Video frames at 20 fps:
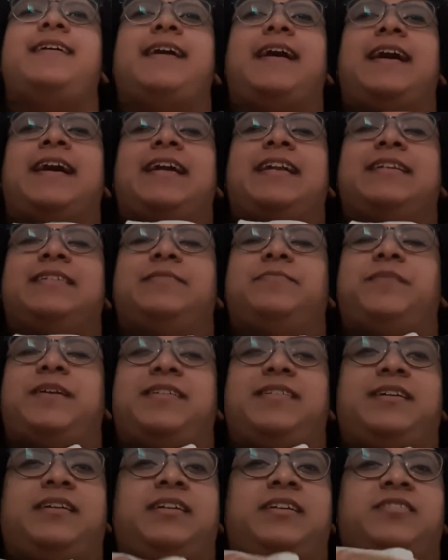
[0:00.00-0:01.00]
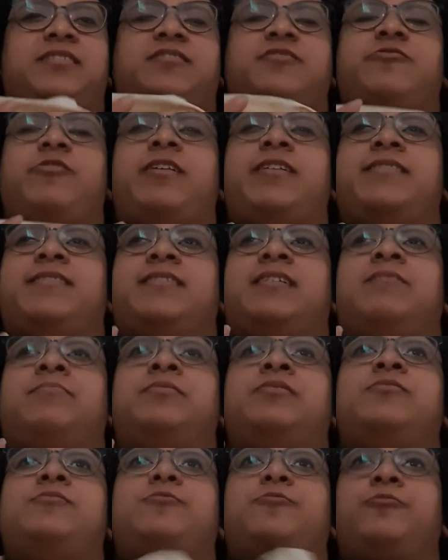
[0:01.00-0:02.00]
and basically just dries up
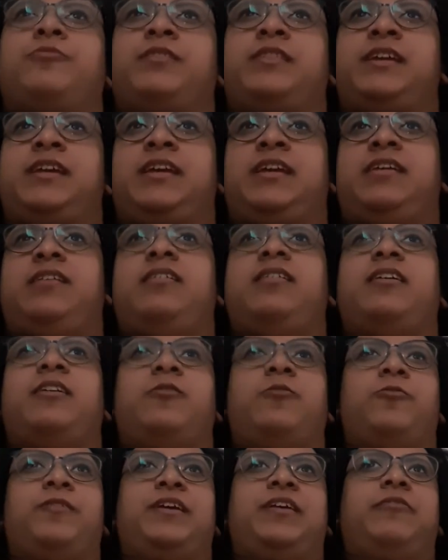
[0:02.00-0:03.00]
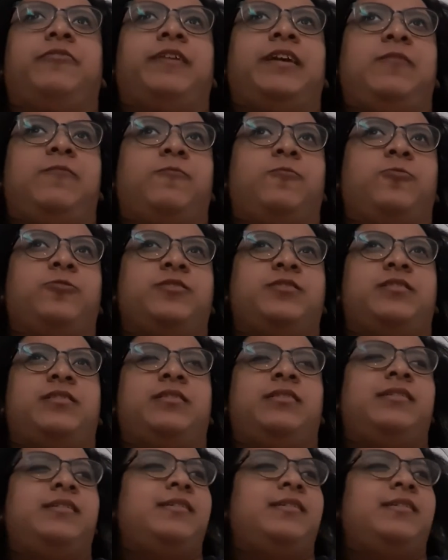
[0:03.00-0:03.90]
all the annoying rainwater